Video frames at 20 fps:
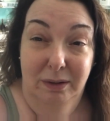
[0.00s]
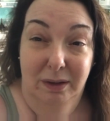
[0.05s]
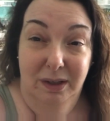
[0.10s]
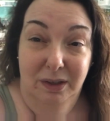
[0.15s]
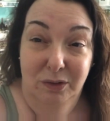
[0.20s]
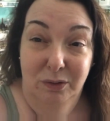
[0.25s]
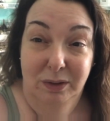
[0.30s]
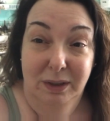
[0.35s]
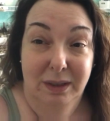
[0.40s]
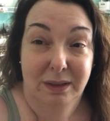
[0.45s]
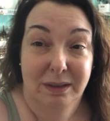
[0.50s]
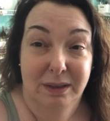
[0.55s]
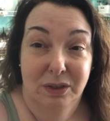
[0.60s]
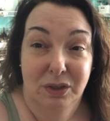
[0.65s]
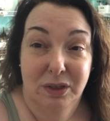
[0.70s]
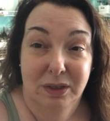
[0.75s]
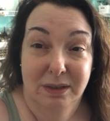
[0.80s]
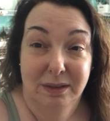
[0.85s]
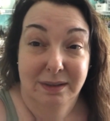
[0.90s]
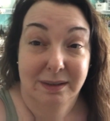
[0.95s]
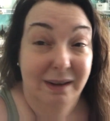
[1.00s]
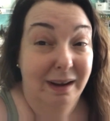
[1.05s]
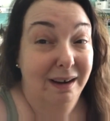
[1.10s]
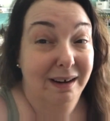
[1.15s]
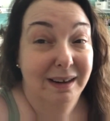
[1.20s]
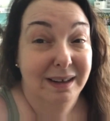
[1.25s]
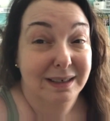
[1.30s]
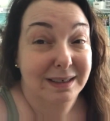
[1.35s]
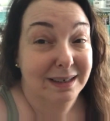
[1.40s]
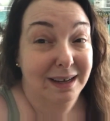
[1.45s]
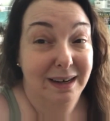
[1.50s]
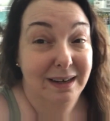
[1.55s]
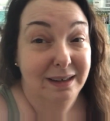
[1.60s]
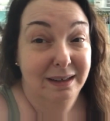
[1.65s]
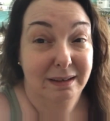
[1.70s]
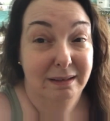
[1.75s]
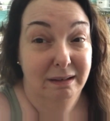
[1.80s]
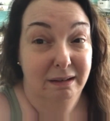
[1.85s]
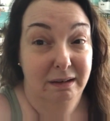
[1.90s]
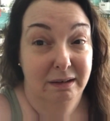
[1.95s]
laundry, dishes,
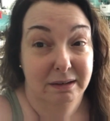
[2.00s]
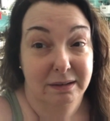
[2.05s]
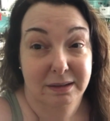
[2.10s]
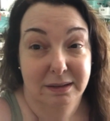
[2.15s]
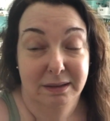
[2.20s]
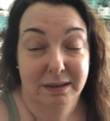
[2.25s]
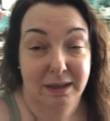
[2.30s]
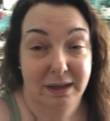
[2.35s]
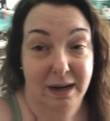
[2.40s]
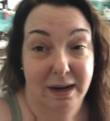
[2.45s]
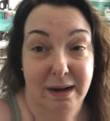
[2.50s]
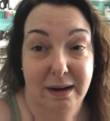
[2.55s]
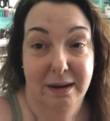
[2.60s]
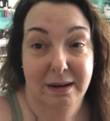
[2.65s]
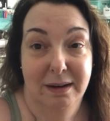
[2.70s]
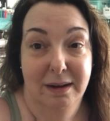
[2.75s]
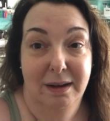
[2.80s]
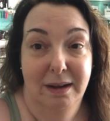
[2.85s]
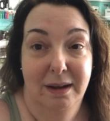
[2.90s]
non-exciting things today.